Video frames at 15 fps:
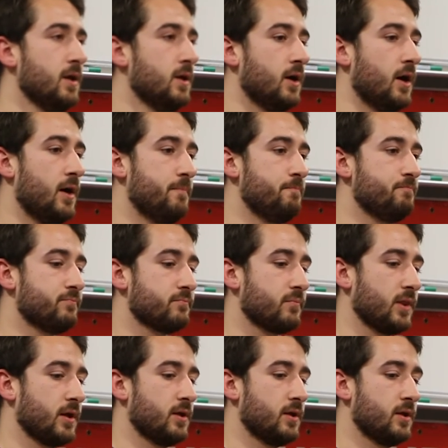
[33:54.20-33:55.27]
Um,
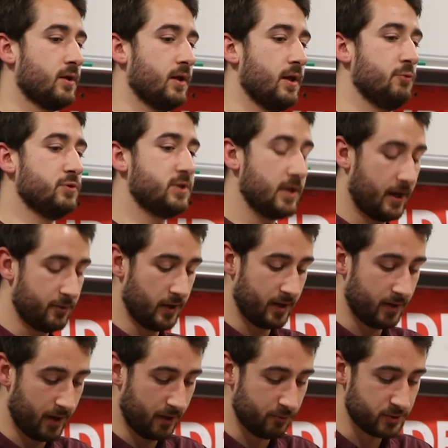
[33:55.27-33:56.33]
it was, I,
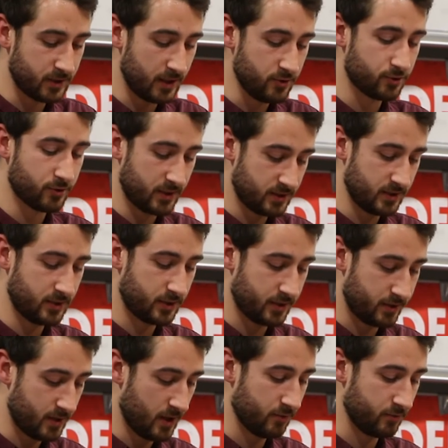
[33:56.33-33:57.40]
I, was interested to
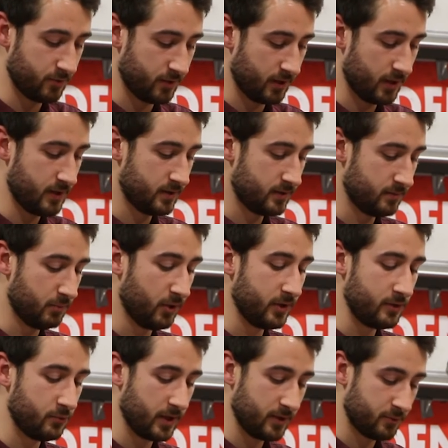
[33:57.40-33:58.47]
note that in Money
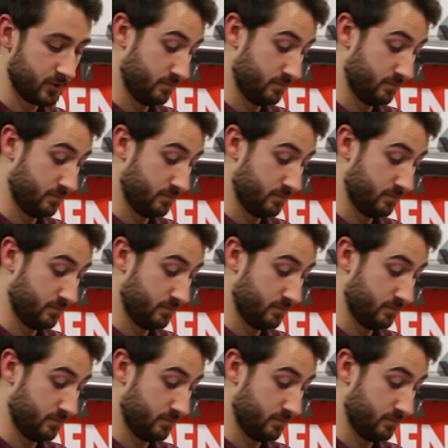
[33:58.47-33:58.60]
Week, which